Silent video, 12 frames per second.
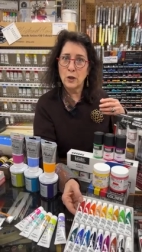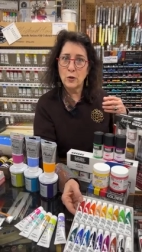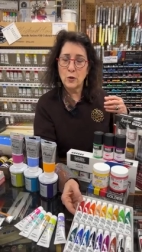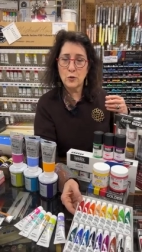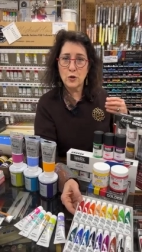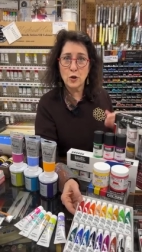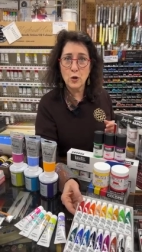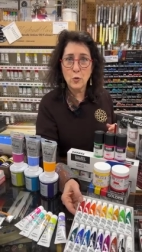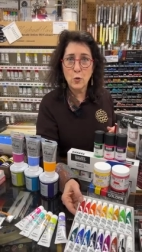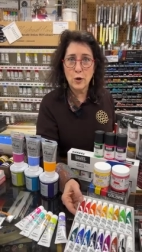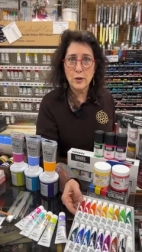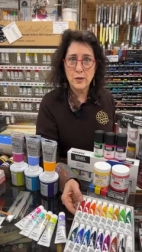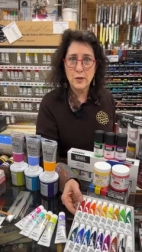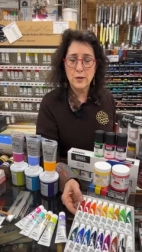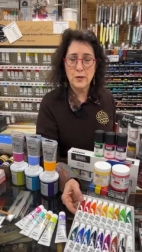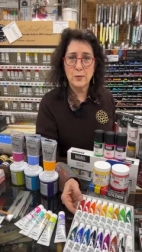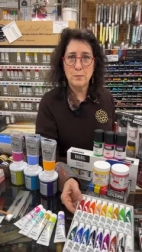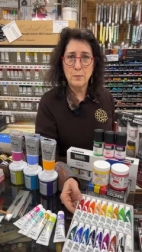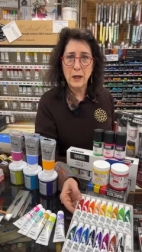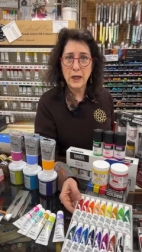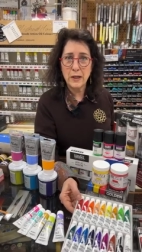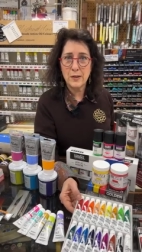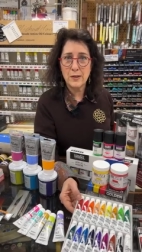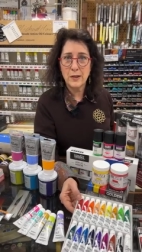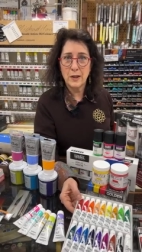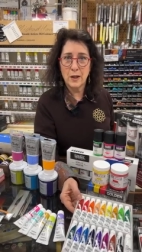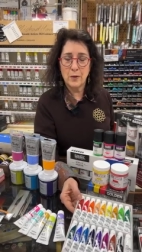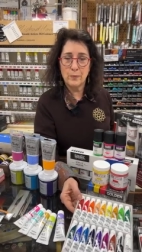you know, turquoises and pinks,